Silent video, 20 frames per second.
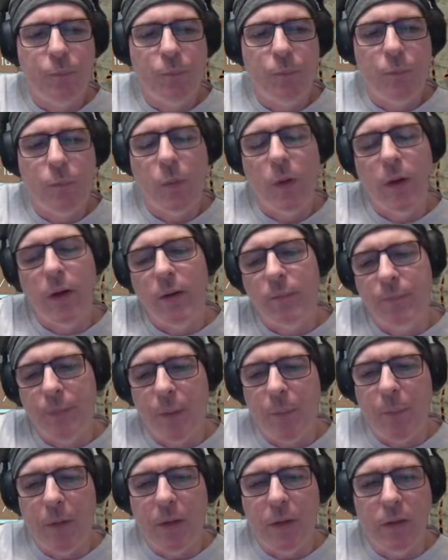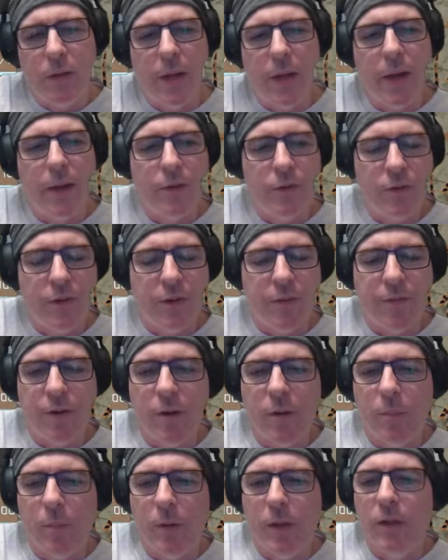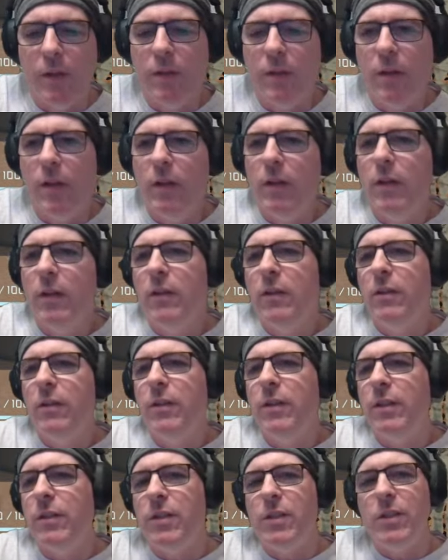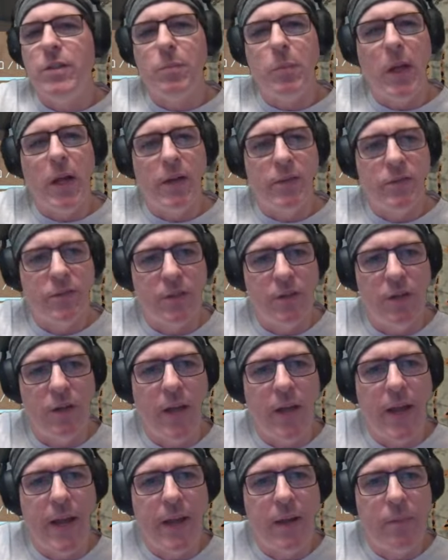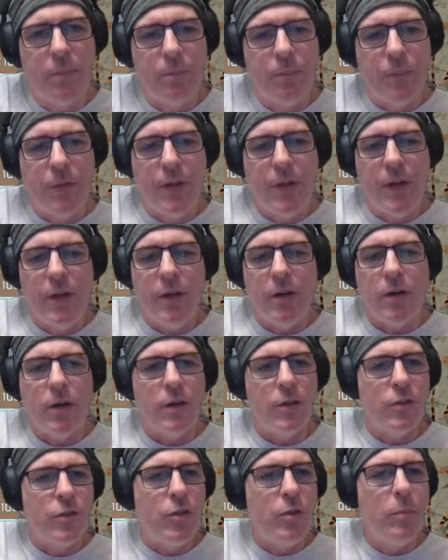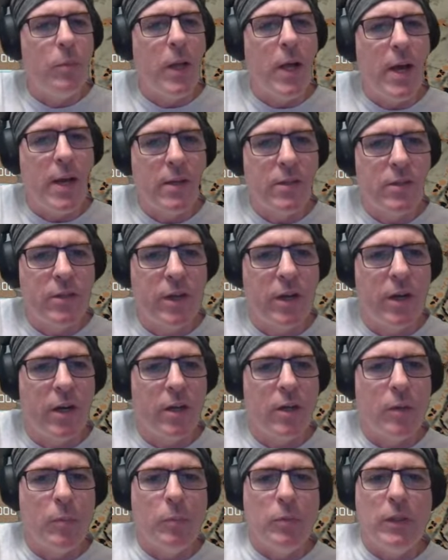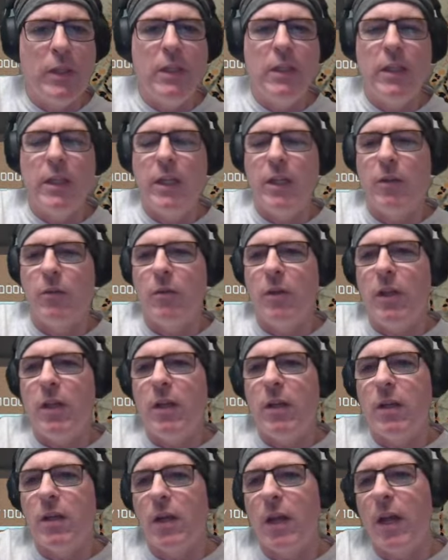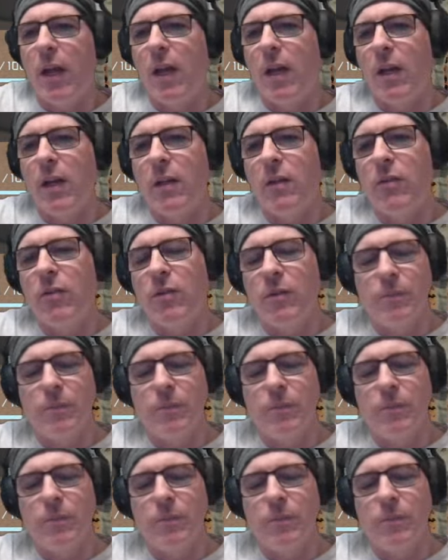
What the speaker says: Well, I mean, yeah, they're different, but these blocks that are like, here are two blocks that are completely unique, and